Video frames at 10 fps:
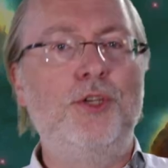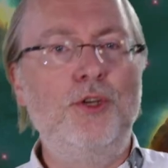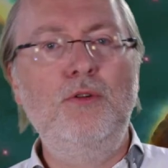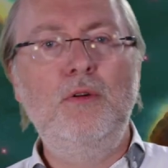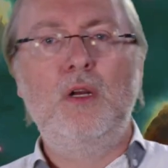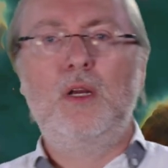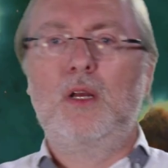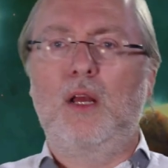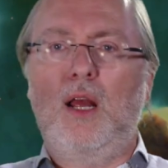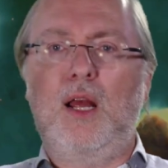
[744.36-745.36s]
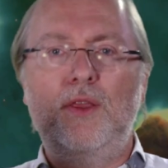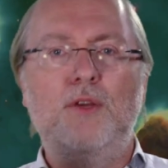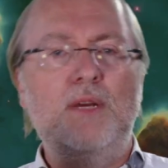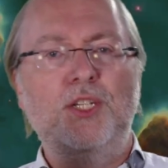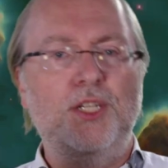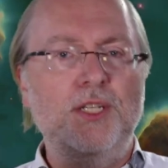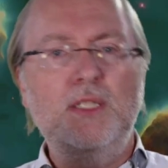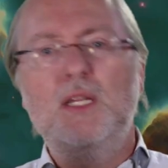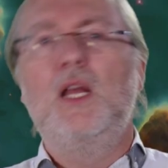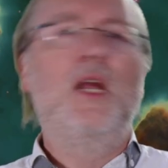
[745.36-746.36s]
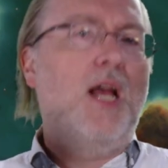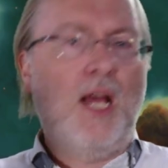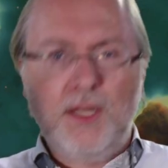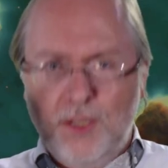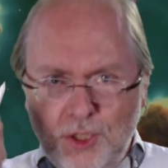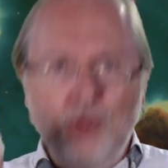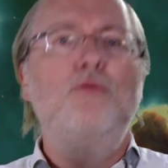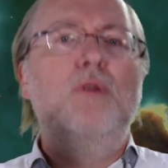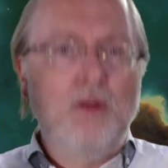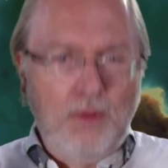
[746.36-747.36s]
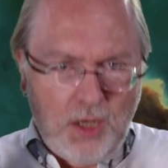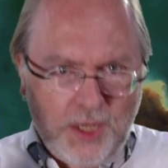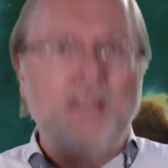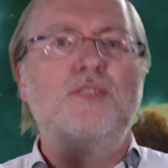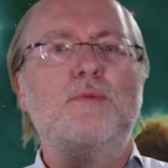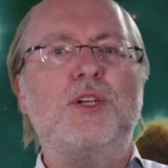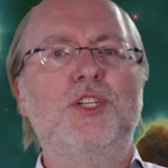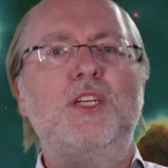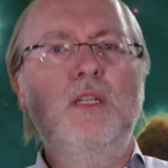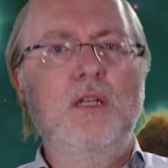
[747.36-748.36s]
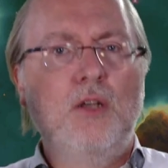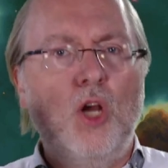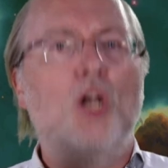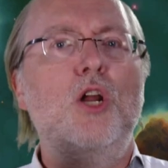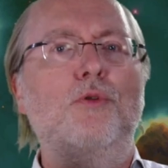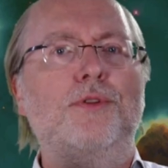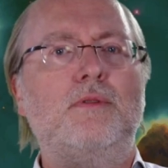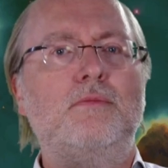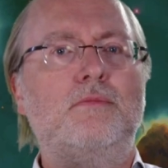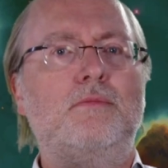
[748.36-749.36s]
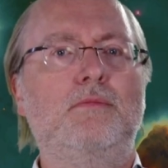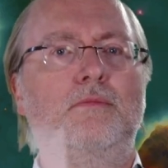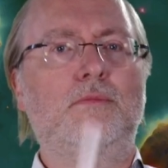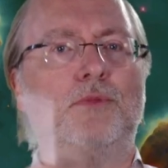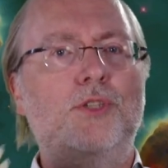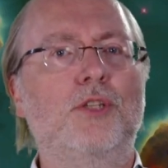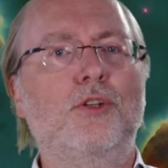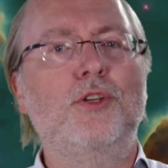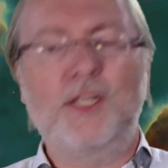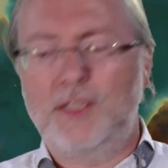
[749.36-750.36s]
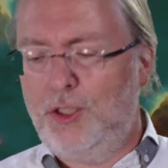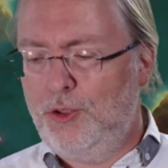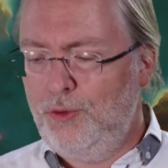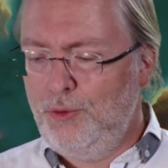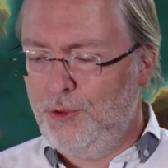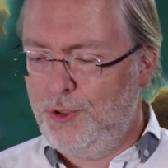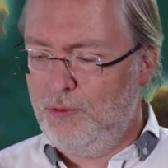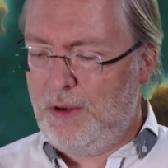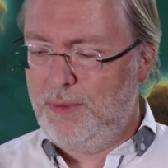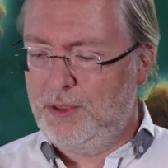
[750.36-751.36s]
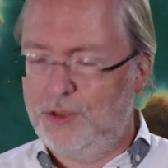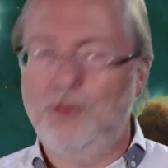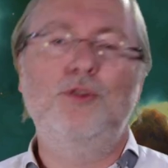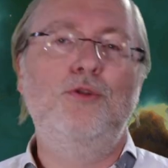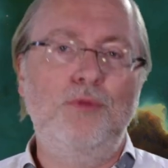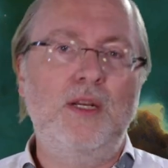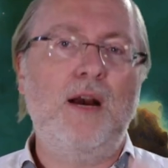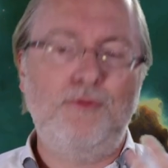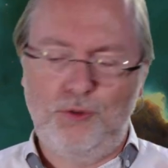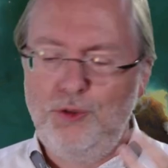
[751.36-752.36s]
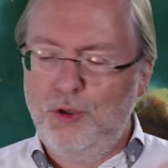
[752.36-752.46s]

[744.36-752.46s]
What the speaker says: you and the machine, and you against the machine alone, not connected to the web. So you will have to